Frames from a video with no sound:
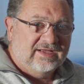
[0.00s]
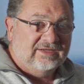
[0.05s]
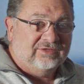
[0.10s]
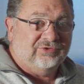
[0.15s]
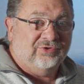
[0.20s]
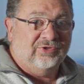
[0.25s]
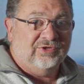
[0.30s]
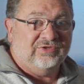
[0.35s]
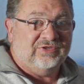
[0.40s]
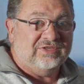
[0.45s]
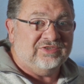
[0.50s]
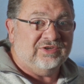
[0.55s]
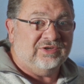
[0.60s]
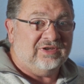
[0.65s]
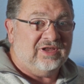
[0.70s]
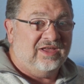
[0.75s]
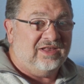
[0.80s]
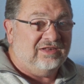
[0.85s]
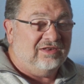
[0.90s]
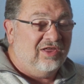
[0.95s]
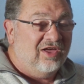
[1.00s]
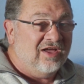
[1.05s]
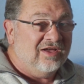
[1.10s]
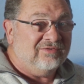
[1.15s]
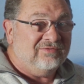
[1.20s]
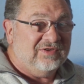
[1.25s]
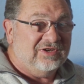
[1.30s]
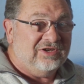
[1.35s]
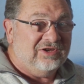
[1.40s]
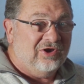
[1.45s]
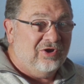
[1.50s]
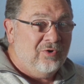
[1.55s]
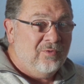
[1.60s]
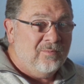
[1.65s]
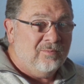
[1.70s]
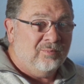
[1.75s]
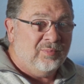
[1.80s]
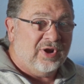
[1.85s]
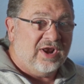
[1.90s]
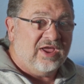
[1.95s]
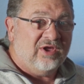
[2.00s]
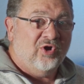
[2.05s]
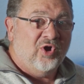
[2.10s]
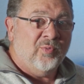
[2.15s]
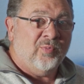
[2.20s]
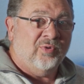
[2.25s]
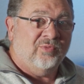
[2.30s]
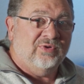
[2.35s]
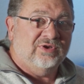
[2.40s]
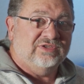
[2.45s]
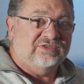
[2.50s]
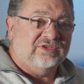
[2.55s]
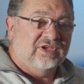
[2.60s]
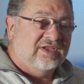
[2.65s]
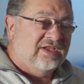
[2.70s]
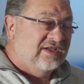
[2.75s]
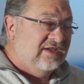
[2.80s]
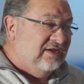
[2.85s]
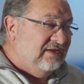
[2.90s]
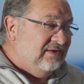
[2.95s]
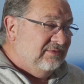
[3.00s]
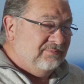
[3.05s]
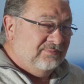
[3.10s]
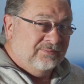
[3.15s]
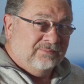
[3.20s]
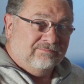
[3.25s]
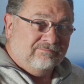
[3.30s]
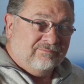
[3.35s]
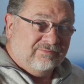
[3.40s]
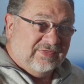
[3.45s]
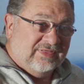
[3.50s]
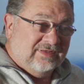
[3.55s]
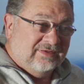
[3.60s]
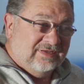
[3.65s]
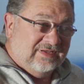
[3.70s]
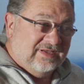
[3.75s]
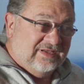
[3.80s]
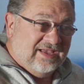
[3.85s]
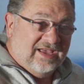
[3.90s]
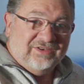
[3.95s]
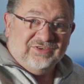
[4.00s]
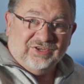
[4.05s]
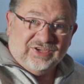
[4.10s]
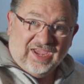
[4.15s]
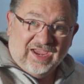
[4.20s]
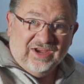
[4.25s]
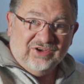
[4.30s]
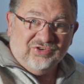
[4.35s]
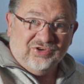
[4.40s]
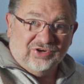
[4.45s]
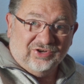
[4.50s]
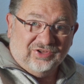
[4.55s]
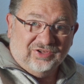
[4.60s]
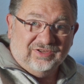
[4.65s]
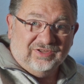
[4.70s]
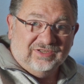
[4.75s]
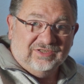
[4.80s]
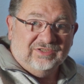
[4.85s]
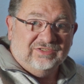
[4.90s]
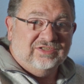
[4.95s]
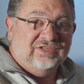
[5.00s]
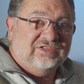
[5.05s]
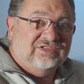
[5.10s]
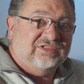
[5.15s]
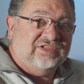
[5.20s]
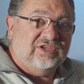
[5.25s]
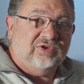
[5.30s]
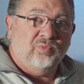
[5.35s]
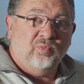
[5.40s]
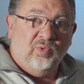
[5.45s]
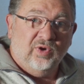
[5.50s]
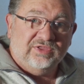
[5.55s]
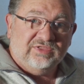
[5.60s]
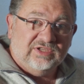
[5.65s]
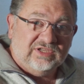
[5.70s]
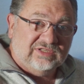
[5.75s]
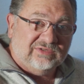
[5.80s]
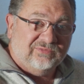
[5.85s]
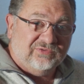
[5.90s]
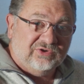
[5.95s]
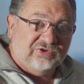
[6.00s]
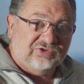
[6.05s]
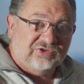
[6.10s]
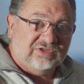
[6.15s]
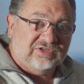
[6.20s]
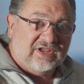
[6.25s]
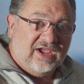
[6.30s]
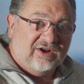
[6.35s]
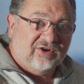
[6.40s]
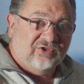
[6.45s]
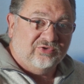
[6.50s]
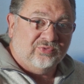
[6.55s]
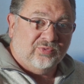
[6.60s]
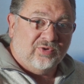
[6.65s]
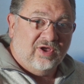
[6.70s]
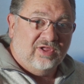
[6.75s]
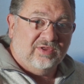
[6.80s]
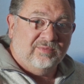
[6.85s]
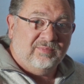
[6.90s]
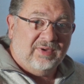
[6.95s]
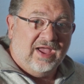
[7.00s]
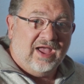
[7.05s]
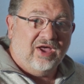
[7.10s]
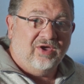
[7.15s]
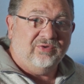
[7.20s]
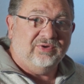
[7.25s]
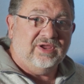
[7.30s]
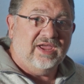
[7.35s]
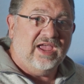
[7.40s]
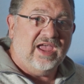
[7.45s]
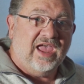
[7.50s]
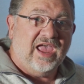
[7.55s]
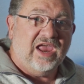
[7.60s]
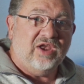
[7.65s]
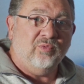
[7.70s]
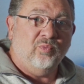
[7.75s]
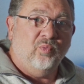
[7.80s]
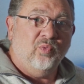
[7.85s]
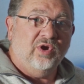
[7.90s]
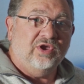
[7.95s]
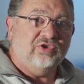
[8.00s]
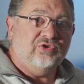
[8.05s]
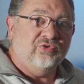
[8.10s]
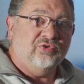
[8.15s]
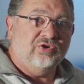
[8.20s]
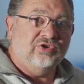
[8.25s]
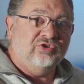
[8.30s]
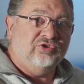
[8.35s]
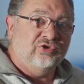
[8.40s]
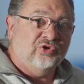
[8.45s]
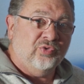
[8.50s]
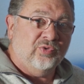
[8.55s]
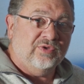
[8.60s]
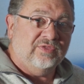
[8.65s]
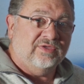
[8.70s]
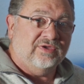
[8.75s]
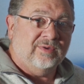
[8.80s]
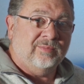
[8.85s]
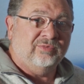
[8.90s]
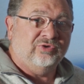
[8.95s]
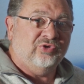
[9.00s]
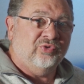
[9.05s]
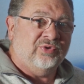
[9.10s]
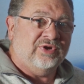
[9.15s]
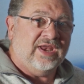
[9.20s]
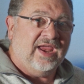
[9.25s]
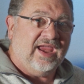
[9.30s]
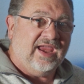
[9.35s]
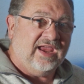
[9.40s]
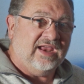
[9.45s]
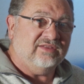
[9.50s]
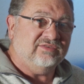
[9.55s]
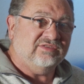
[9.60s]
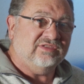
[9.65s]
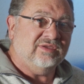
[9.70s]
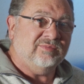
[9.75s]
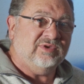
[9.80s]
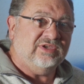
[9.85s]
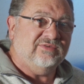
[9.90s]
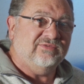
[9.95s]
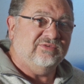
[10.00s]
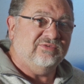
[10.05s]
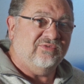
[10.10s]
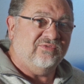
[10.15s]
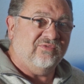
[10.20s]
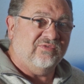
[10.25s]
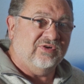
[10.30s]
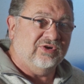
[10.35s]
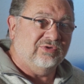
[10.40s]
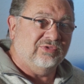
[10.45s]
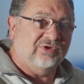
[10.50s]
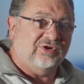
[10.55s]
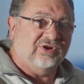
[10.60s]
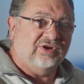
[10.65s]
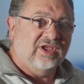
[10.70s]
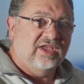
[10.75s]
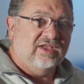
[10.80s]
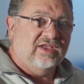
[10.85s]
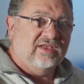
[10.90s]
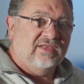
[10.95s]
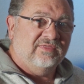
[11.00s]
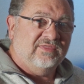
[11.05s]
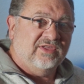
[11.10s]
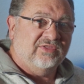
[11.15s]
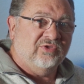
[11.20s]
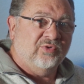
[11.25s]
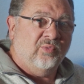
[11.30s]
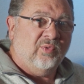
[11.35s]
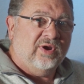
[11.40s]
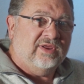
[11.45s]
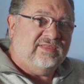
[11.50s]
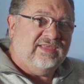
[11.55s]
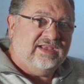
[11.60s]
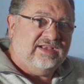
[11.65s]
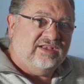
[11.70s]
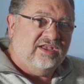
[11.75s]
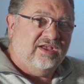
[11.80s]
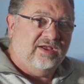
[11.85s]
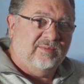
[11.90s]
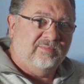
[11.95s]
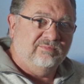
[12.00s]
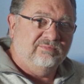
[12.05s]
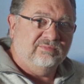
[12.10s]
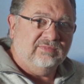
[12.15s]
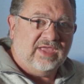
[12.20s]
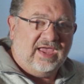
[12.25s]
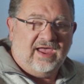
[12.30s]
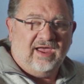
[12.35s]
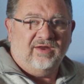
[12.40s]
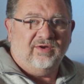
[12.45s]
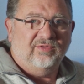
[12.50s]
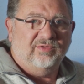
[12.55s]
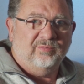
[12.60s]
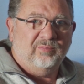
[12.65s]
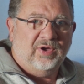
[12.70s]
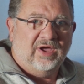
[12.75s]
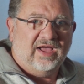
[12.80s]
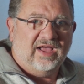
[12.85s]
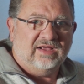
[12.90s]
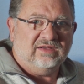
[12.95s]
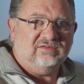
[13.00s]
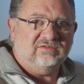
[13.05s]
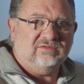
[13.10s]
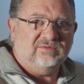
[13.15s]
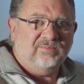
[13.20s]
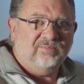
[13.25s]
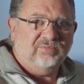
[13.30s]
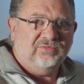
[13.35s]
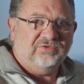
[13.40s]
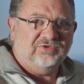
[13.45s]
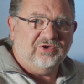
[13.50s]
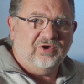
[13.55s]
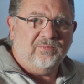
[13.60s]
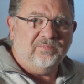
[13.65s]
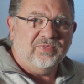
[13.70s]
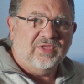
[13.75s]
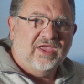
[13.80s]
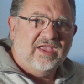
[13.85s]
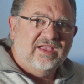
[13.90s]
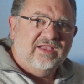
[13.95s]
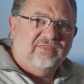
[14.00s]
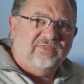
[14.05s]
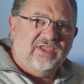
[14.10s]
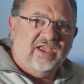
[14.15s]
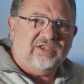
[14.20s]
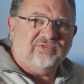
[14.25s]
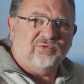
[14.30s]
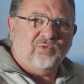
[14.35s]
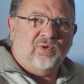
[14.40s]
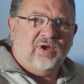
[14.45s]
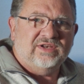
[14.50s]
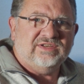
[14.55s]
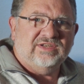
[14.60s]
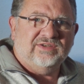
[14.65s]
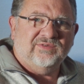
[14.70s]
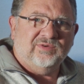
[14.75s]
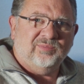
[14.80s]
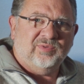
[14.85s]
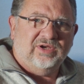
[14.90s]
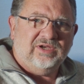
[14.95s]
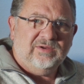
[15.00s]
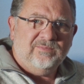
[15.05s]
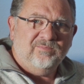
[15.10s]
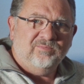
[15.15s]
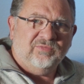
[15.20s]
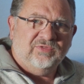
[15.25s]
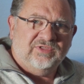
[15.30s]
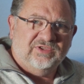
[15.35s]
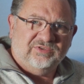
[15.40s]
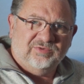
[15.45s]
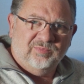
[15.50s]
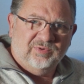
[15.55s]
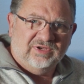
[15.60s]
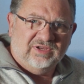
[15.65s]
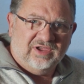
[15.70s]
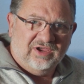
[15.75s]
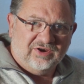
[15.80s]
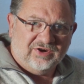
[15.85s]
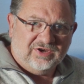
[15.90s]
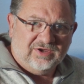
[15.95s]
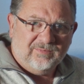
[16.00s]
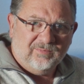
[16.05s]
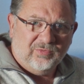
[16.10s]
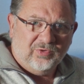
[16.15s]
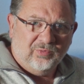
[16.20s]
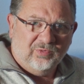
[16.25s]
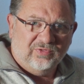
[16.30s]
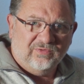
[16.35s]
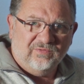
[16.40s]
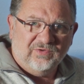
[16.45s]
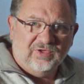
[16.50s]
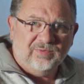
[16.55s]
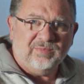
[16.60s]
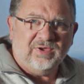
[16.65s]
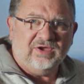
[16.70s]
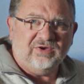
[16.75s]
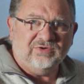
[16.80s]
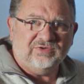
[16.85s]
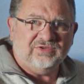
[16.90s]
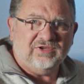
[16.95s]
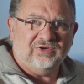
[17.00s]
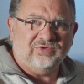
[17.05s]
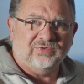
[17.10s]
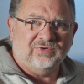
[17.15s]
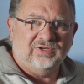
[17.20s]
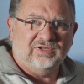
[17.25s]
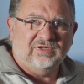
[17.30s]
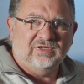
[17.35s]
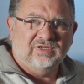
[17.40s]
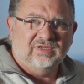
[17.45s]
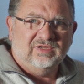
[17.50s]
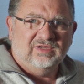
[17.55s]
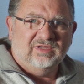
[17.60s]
So this isn't a long video, but I hope it was educational to see what these Fusion titles were all about and what you could do with them to enhance them even further than the way they come out of the box. So thanks for watching, everybody. This has been Kerry with Filmmaker Central.